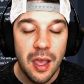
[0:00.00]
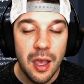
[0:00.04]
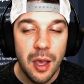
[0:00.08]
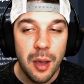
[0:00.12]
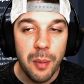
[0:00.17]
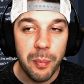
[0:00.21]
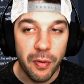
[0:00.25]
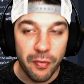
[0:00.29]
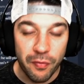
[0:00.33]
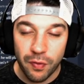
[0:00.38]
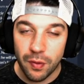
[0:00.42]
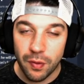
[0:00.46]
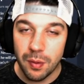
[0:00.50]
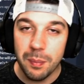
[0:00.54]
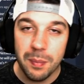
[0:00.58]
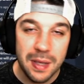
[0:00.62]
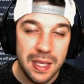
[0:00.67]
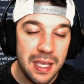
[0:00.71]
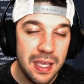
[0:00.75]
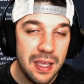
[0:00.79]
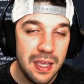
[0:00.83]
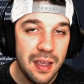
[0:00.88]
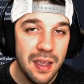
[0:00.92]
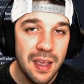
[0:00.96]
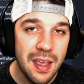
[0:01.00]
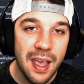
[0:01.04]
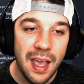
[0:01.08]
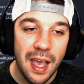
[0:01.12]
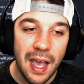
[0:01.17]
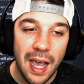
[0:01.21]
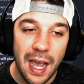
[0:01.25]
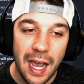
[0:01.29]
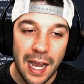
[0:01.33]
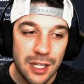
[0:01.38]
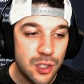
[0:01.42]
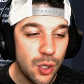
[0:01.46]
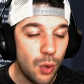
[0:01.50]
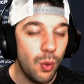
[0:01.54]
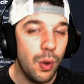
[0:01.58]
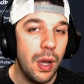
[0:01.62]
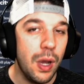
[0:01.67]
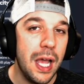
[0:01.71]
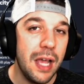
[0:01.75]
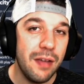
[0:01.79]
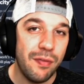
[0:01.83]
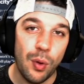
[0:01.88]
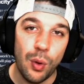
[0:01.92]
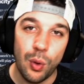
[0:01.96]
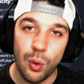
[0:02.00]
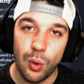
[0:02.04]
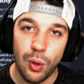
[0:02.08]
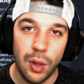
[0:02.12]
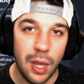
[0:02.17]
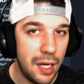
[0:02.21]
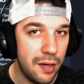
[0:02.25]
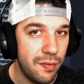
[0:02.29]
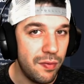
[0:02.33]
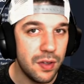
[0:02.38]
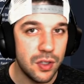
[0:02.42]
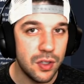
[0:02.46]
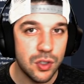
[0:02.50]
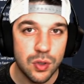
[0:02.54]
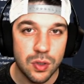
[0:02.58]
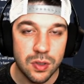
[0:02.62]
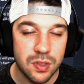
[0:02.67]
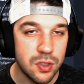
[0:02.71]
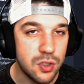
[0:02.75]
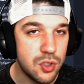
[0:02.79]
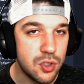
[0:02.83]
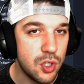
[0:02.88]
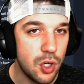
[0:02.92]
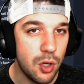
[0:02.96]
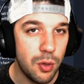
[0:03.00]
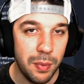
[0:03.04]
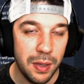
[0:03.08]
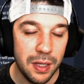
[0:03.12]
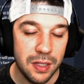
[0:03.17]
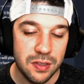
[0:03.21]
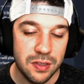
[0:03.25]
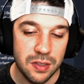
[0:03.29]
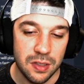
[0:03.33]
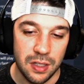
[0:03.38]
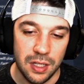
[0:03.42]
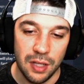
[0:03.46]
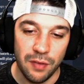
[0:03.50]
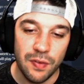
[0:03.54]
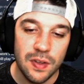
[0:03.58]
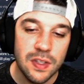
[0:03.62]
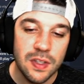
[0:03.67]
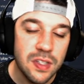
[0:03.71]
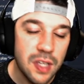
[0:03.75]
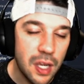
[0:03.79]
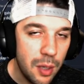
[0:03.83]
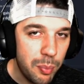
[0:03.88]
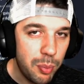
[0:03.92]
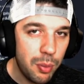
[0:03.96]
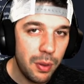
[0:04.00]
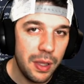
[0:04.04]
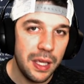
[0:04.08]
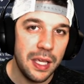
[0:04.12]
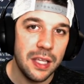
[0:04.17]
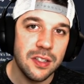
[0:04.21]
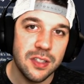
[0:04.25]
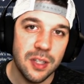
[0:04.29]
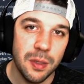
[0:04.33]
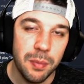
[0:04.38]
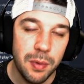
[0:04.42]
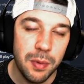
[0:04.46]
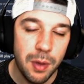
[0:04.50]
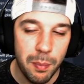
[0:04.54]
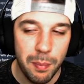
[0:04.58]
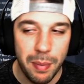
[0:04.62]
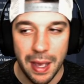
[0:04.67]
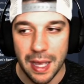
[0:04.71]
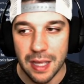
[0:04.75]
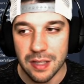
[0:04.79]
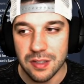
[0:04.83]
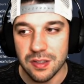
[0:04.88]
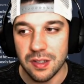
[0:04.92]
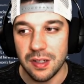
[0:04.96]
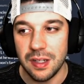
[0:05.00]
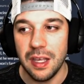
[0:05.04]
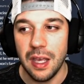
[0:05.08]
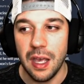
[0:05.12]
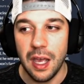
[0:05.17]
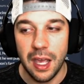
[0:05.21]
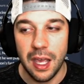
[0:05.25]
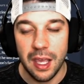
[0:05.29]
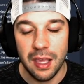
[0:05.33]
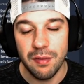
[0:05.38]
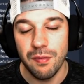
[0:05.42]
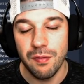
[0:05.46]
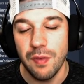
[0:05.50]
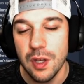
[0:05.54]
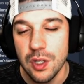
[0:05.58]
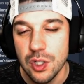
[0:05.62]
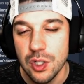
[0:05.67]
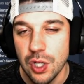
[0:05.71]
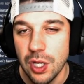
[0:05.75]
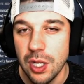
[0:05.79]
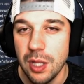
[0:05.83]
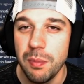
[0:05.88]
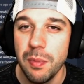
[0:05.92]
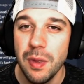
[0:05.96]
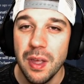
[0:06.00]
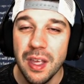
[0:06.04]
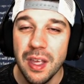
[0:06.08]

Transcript: But for me, I don't have a whole lot of interest in Joe Mixon. If he's going to play in some capacity, I envision him